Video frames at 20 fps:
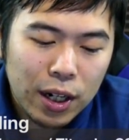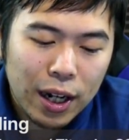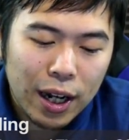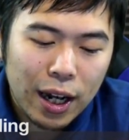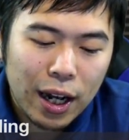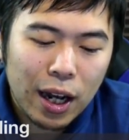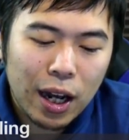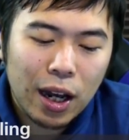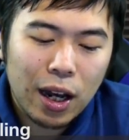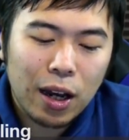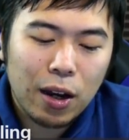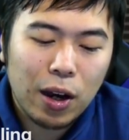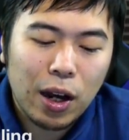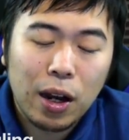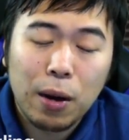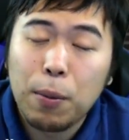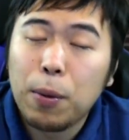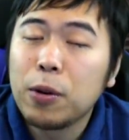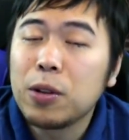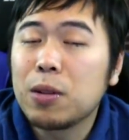
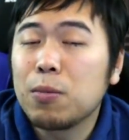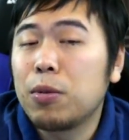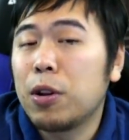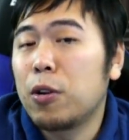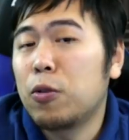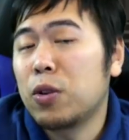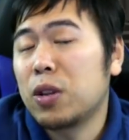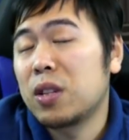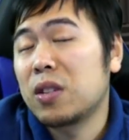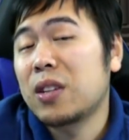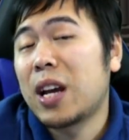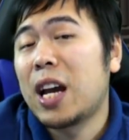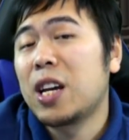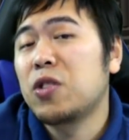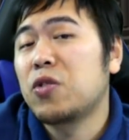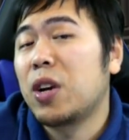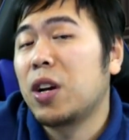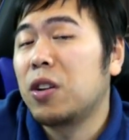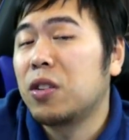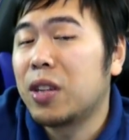an opposing player with the Sky
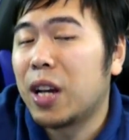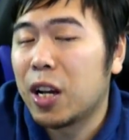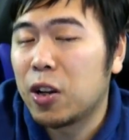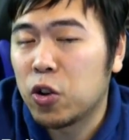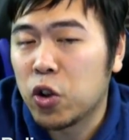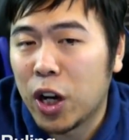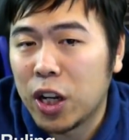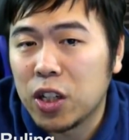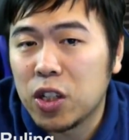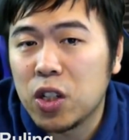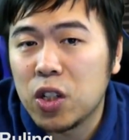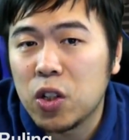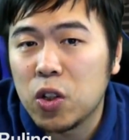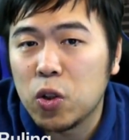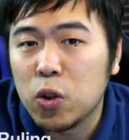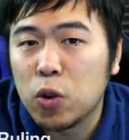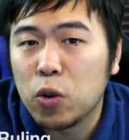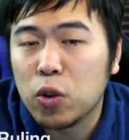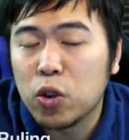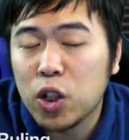Striker deck tried
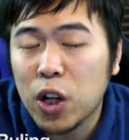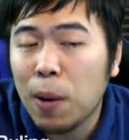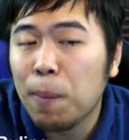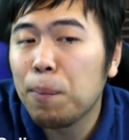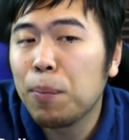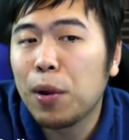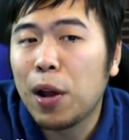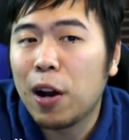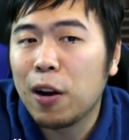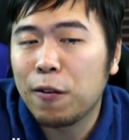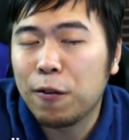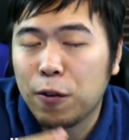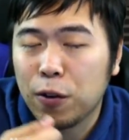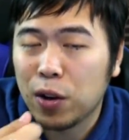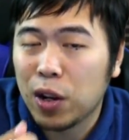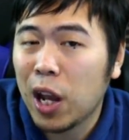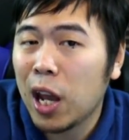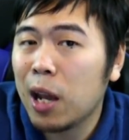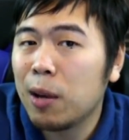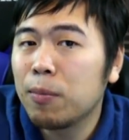to chump block for
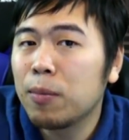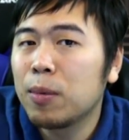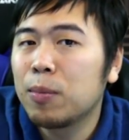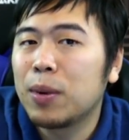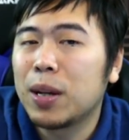game,